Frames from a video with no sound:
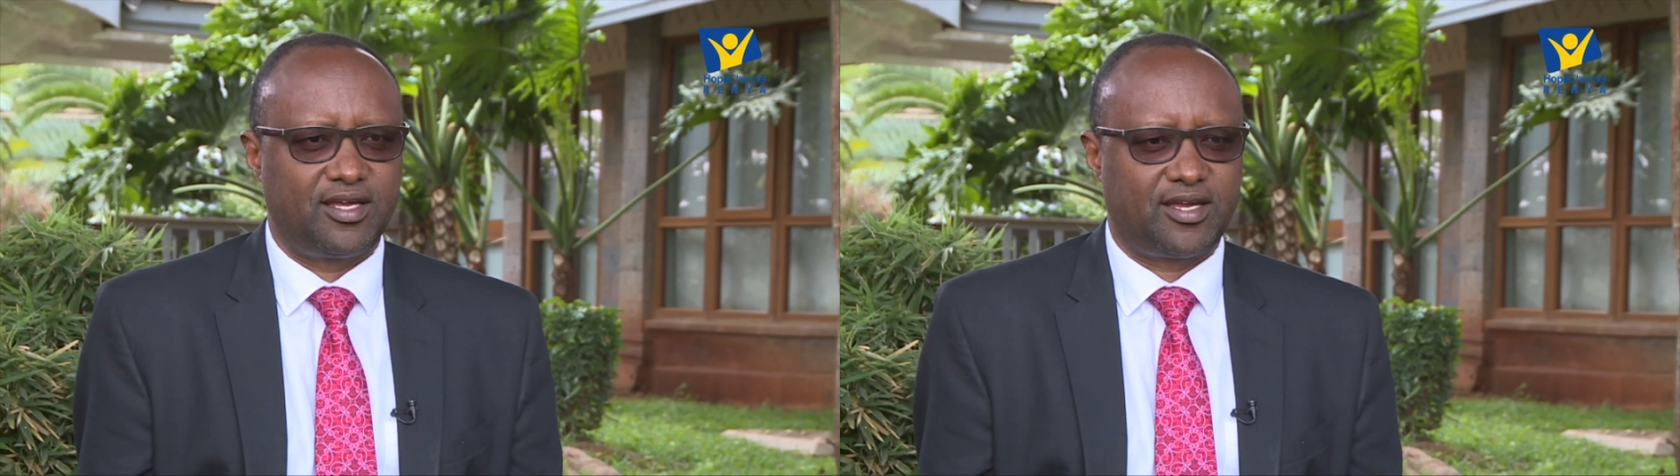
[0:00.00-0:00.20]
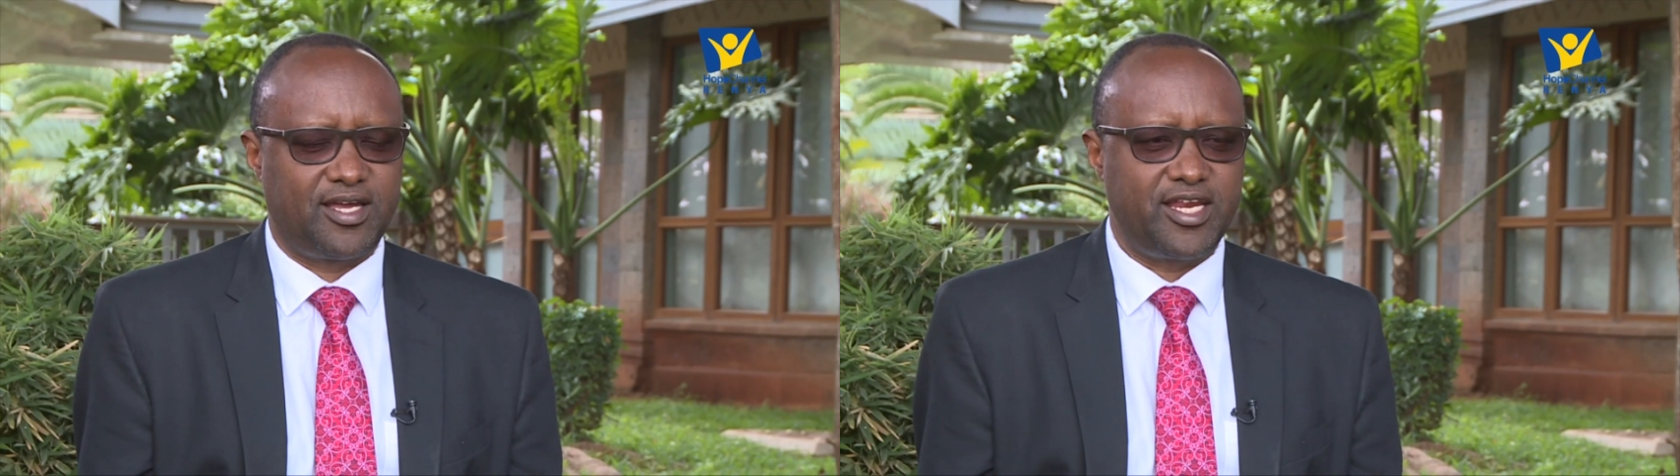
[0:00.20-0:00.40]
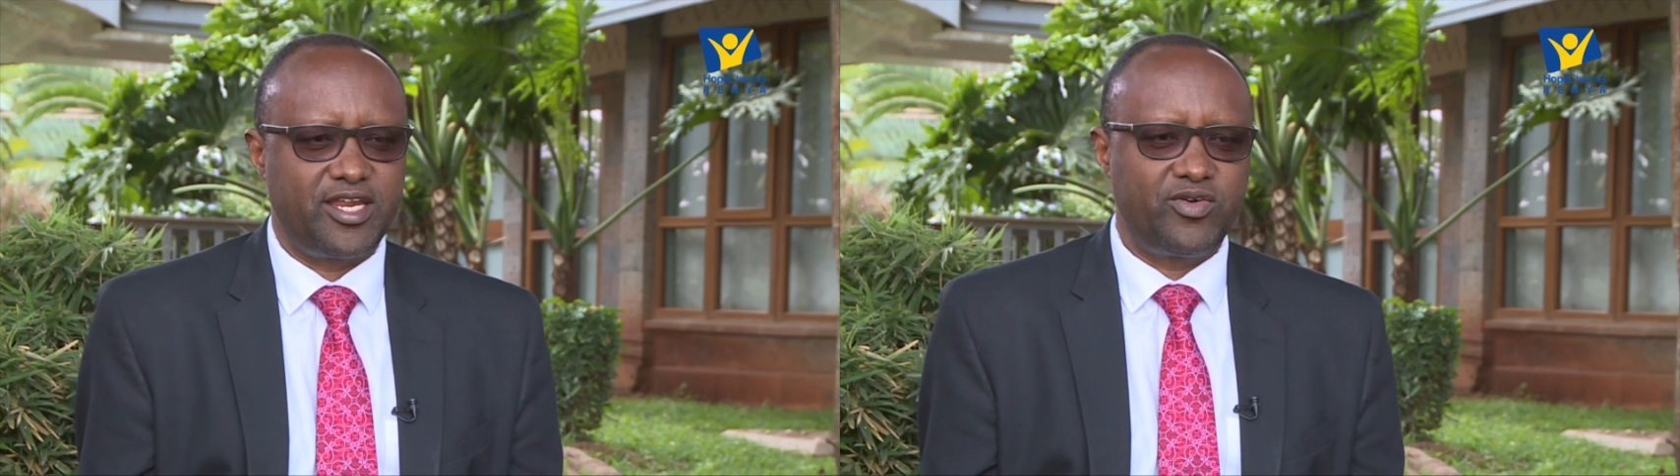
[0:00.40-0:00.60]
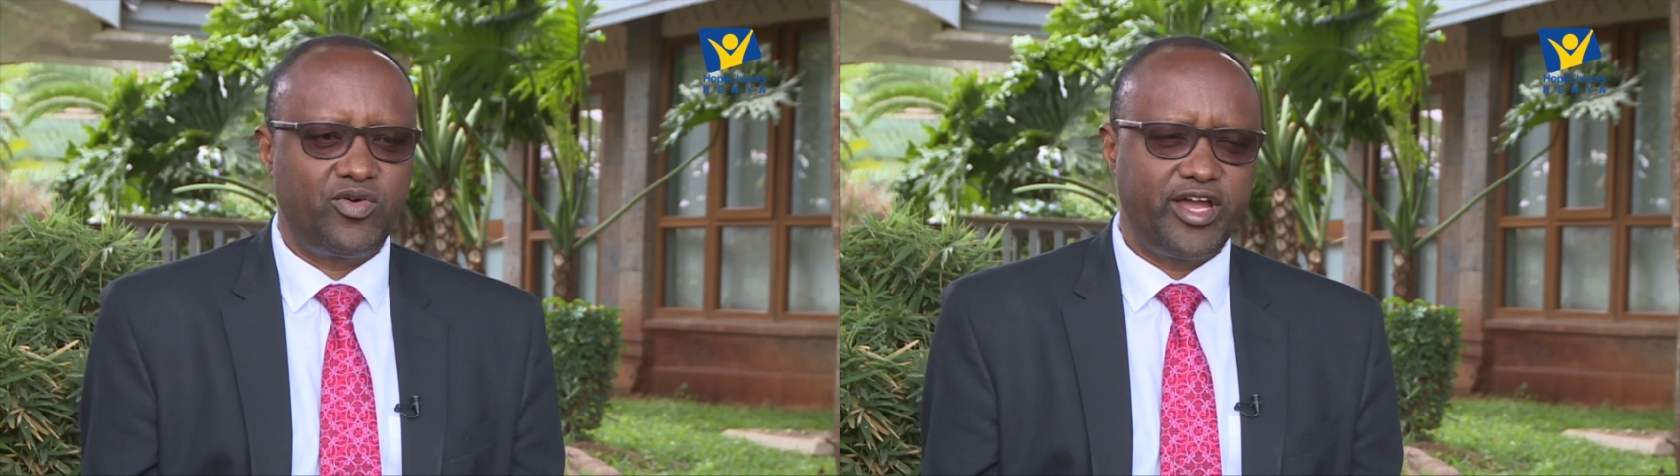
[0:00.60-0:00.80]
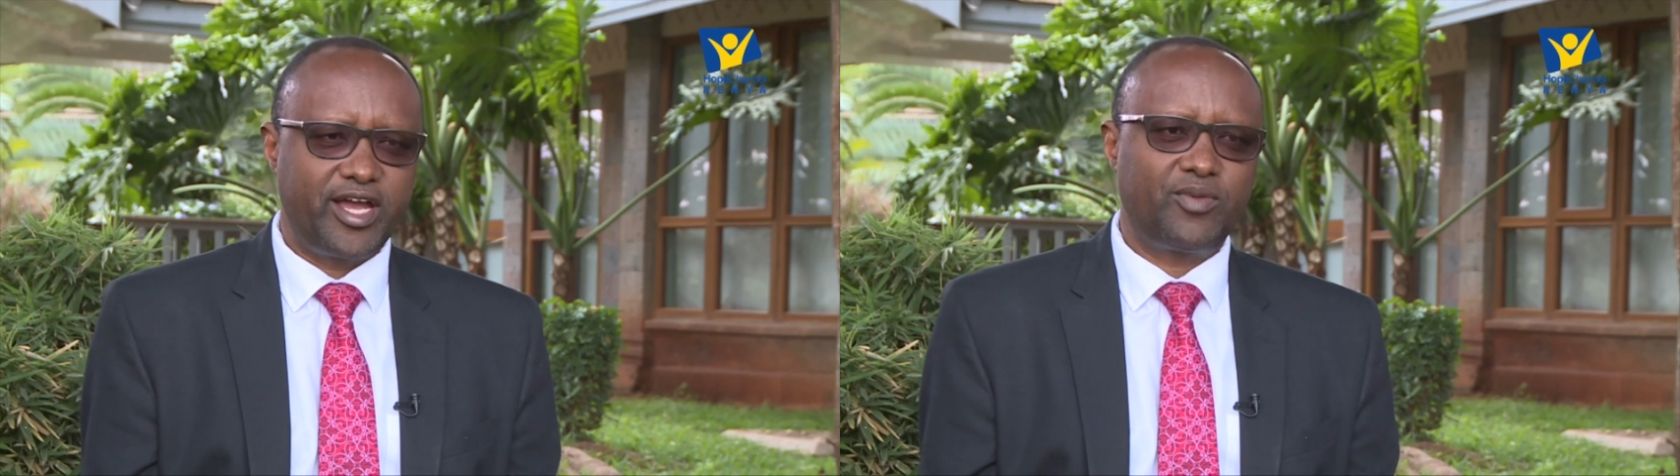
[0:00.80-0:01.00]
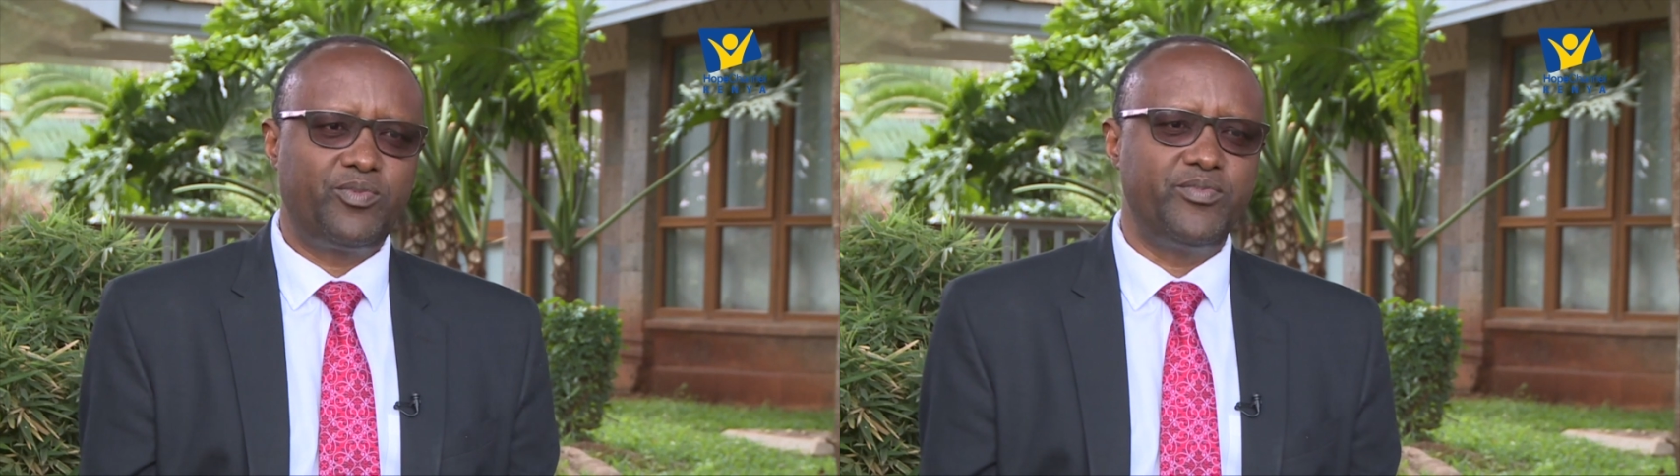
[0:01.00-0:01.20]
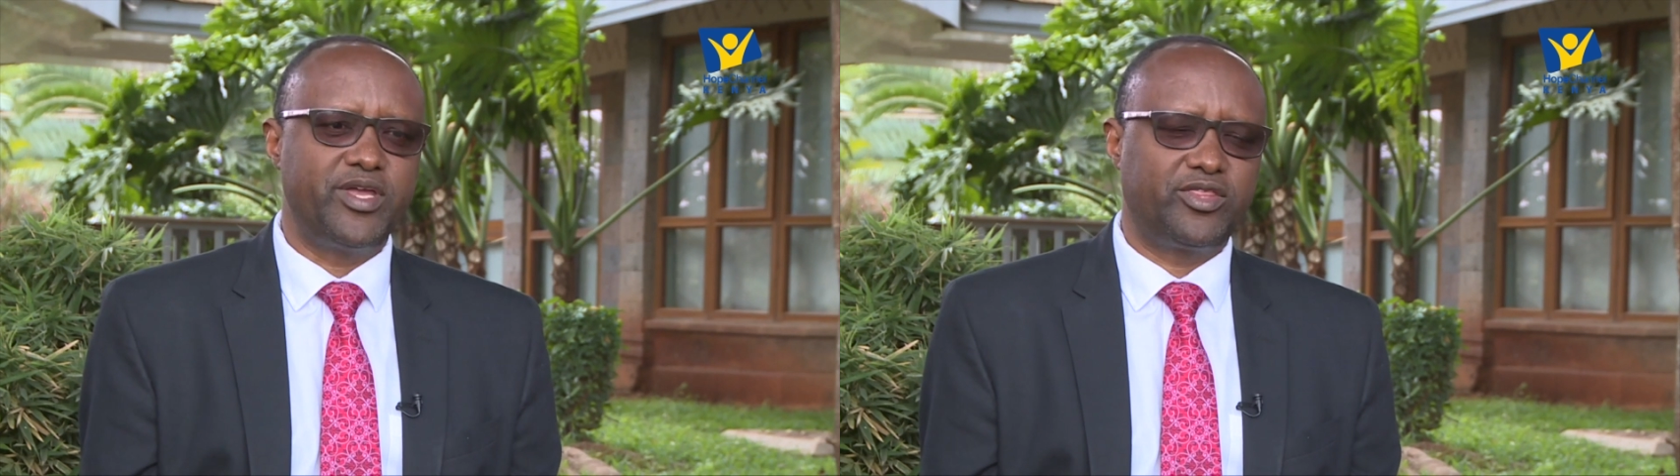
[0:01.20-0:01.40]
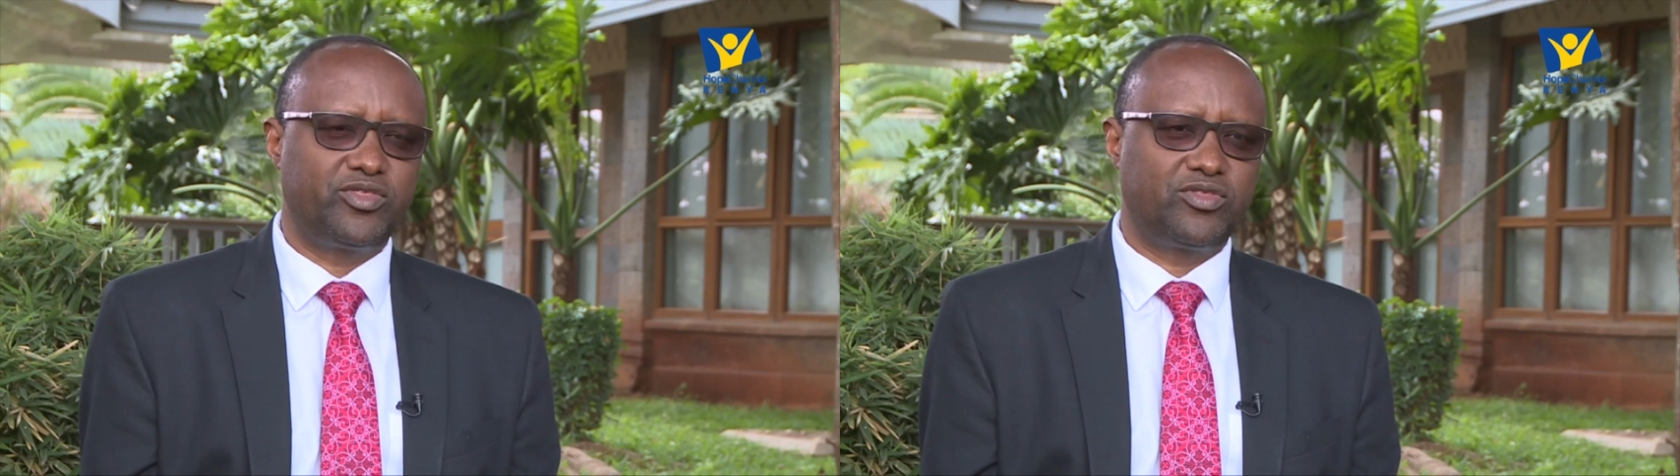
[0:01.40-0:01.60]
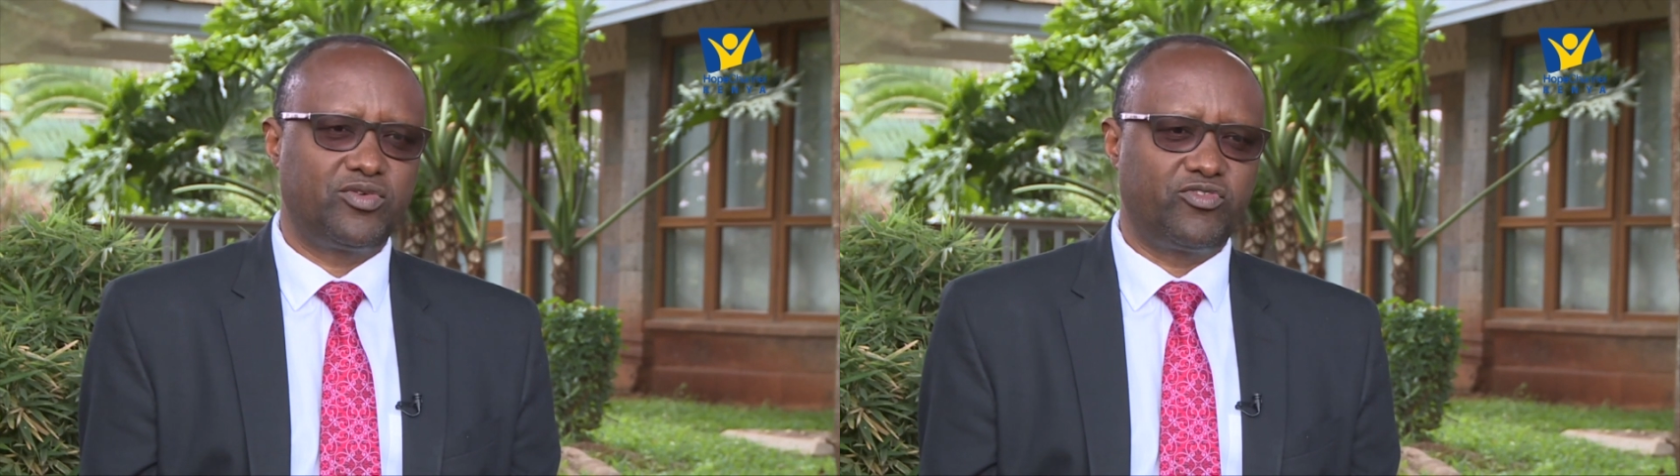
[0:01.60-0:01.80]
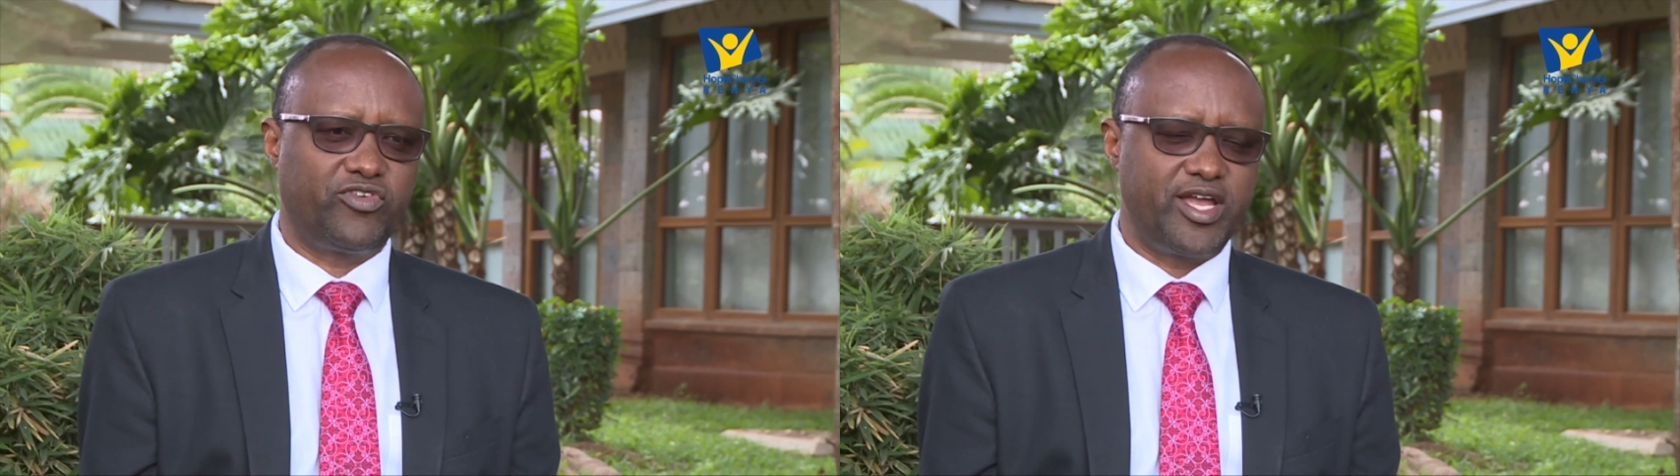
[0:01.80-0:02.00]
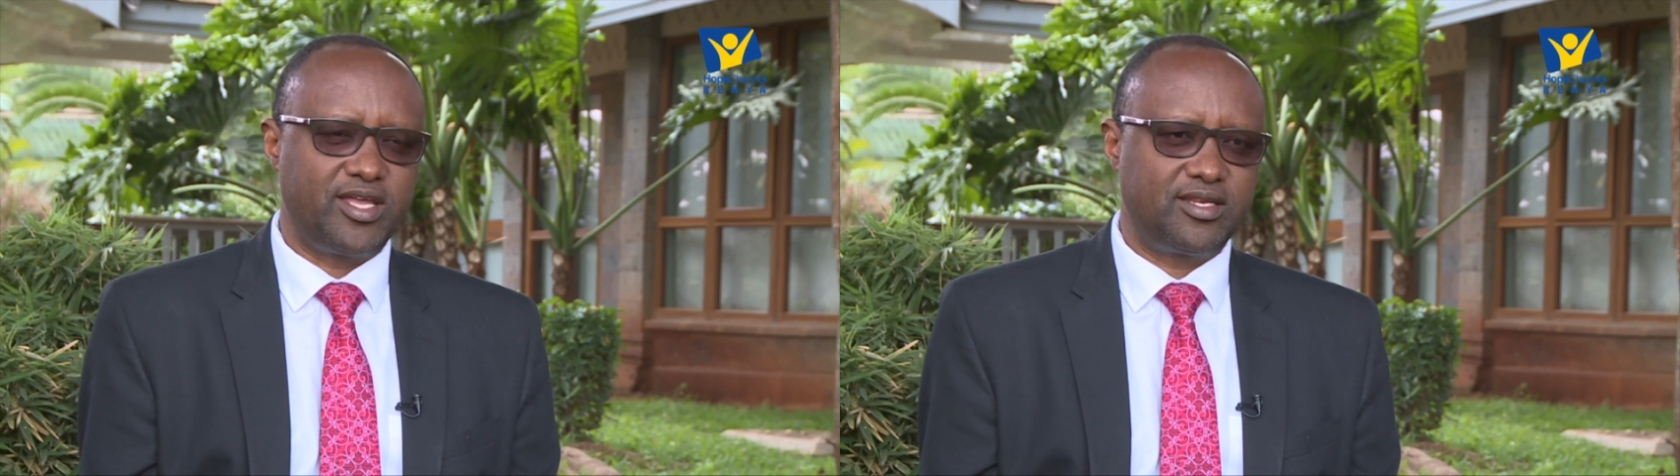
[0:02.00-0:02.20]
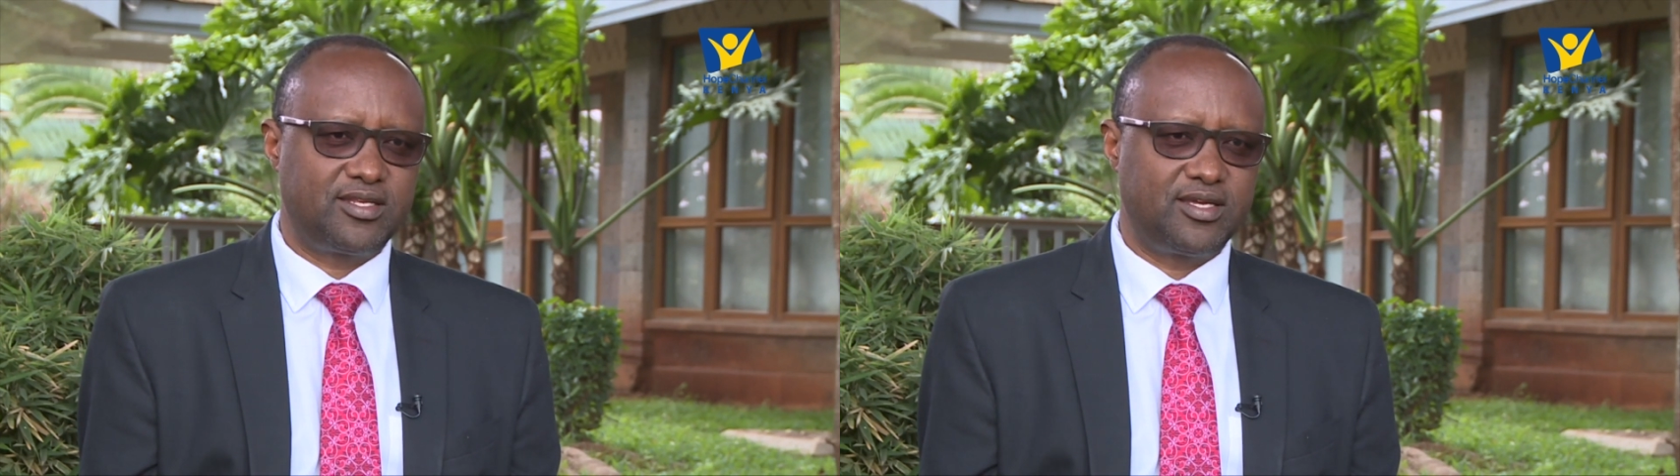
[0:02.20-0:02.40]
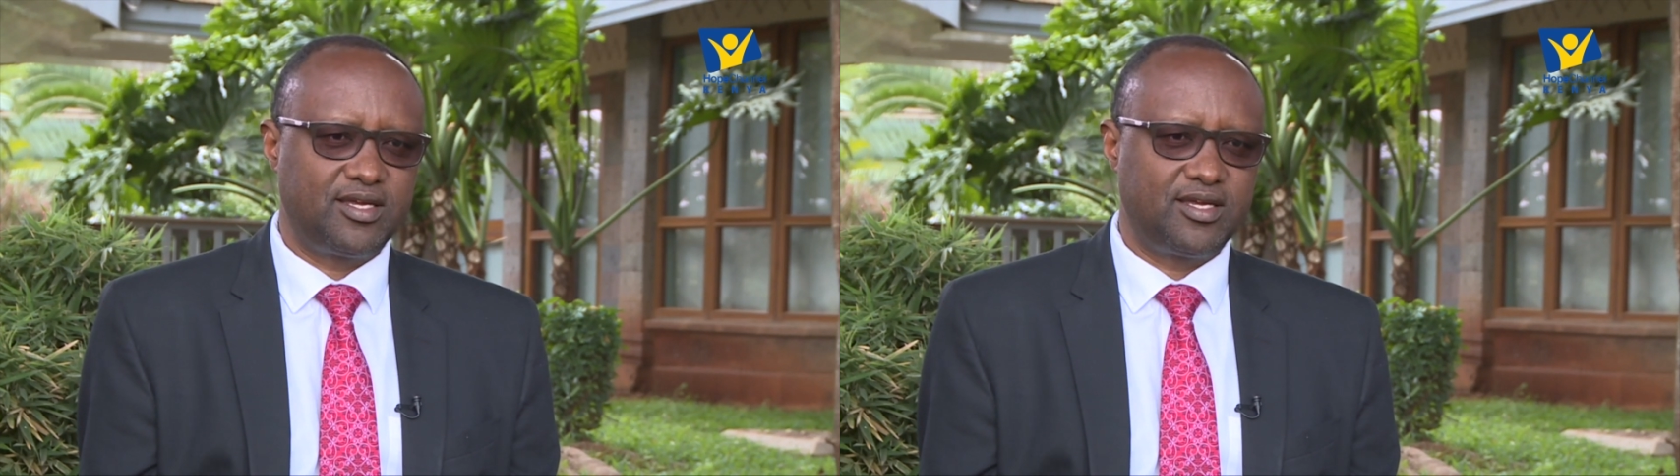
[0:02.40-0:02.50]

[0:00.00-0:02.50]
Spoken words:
can you help me to find